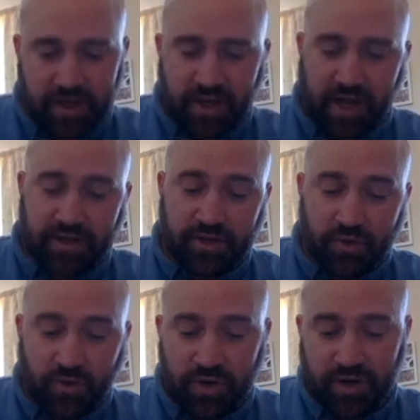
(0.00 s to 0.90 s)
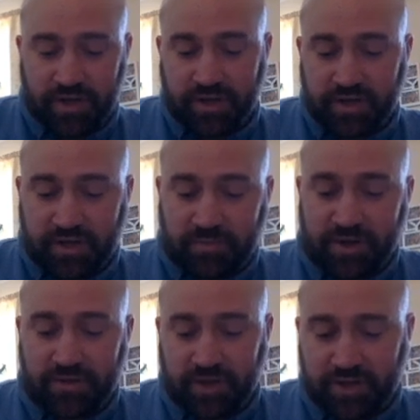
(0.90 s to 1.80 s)
and can organise into
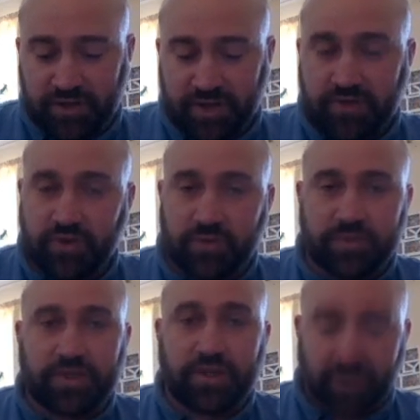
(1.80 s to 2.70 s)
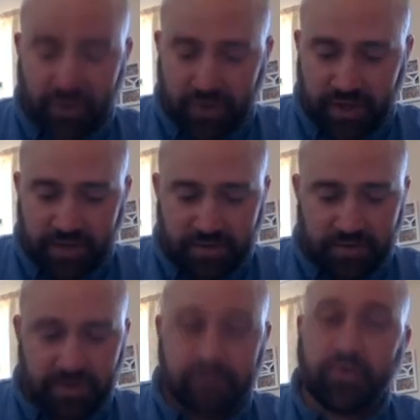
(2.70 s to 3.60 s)
special interest groups, including
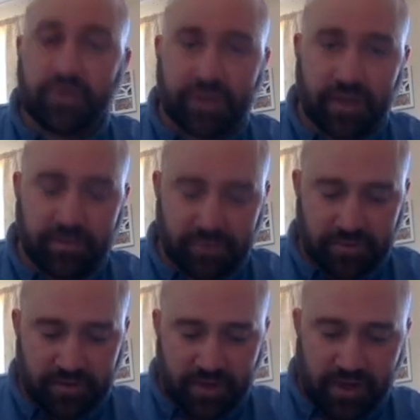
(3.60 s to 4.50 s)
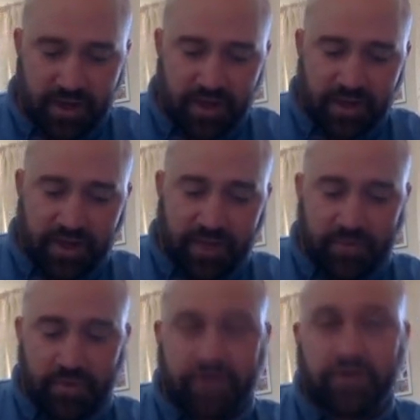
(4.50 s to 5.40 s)
sports teams. That points